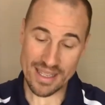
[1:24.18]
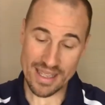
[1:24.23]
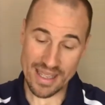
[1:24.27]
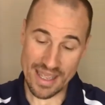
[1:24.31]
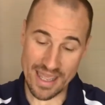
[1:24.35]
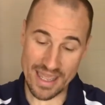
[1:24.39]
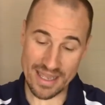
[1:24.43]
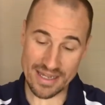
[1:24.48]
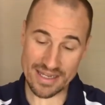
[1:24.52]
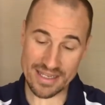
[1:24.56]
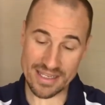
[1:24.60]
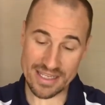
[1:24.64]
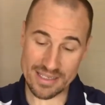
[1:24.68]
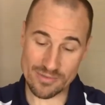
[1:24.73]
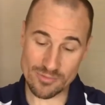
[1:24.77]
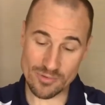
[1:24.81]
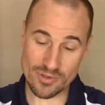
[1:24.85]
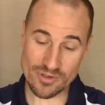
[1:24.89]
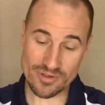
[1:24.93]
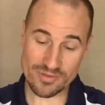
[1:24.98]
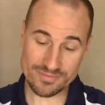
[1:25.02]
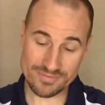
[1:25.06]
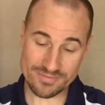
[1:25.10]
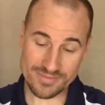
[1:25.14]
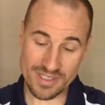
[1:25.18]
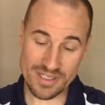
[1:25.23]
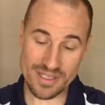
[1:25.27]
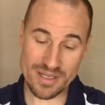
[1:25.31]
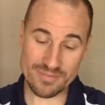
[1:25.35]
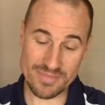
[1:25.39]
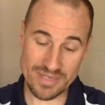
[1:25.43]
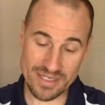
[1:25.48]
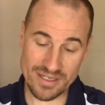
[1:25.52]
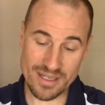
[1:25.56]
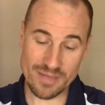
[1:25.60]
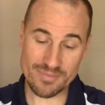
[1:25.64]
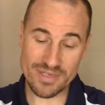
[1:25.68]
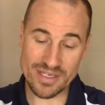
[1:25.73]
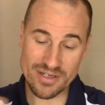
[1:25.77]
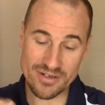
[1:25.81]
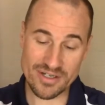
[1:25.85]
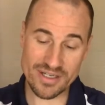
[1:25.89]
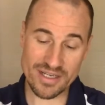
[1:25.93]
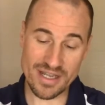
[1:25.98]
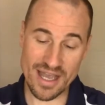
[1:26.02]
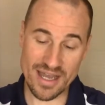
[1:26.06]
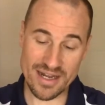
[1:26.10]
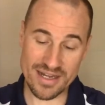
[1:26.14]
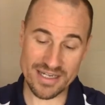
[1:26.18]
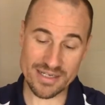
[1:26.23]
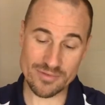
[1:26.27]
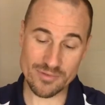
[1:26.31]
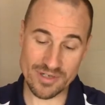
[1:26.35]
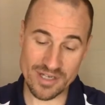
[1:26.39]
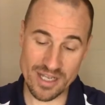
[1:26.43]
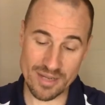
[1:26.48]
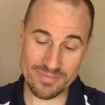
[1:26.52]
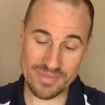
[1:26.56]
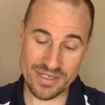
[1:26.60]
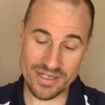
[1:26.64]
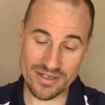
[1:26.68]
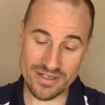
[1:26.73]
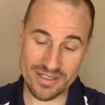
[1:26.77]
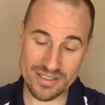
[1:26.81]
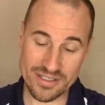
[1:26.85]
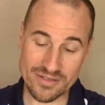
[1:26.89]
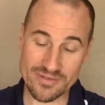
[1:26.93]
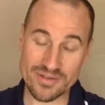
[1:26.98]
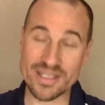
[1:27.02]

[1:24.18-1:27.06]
and he will come near to God and he will come near to you.